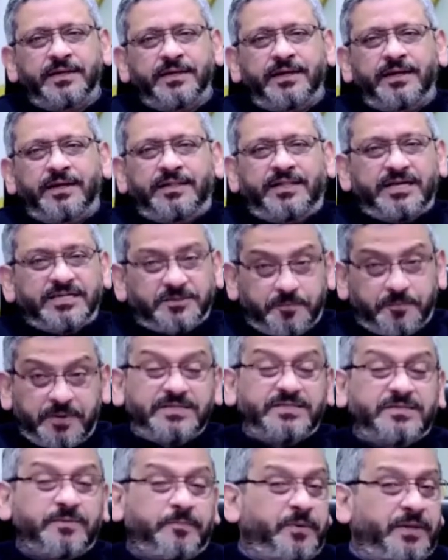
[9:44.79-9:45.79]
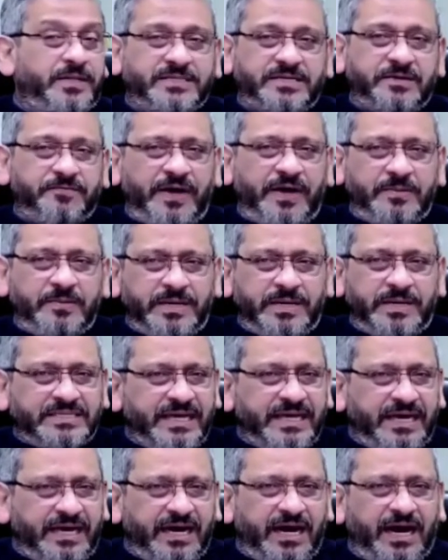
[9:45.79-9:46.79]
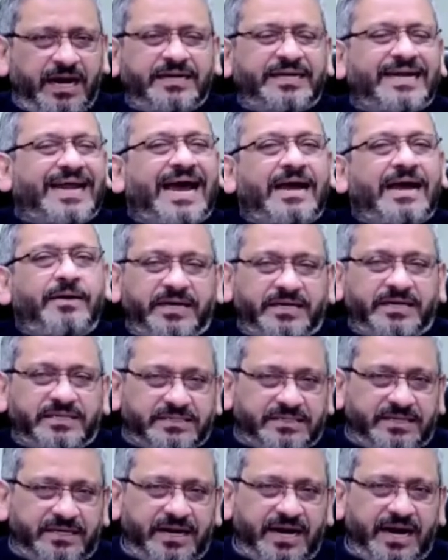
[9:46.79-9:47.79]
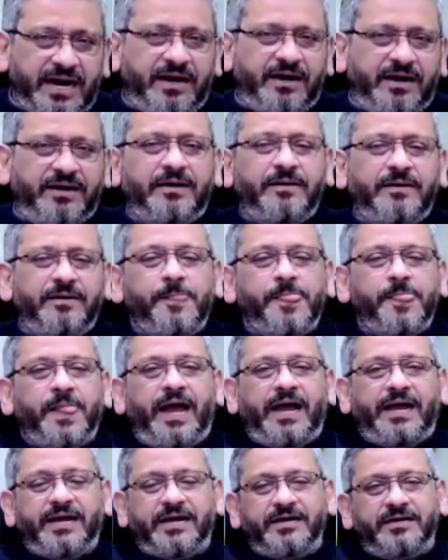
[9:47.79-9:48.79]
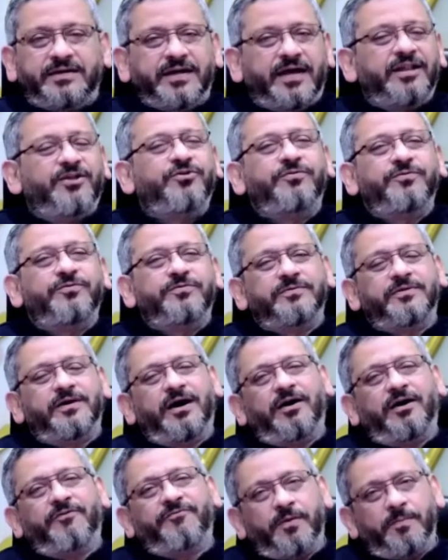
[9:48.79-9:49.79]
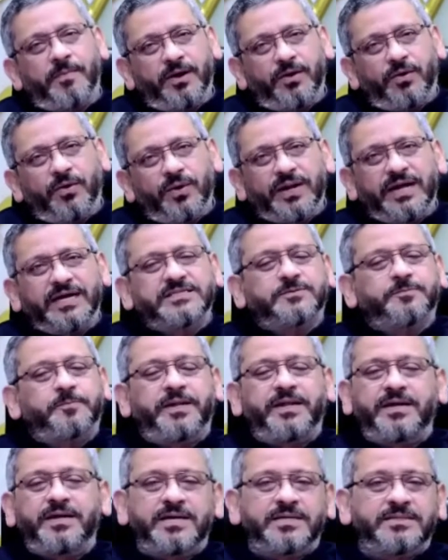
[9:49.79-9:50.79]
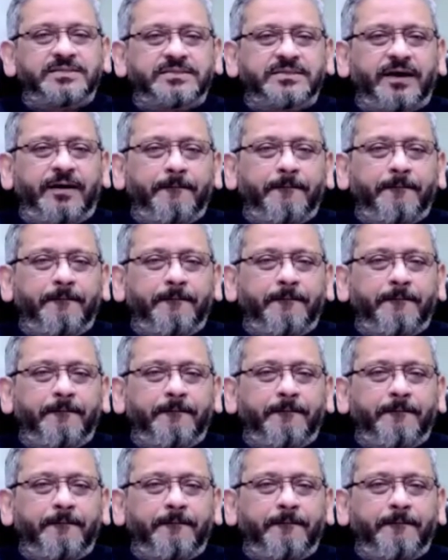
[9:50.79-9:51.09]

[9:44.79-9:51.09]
These principles, if I may say, are time tested, and I can tell you from my own experience,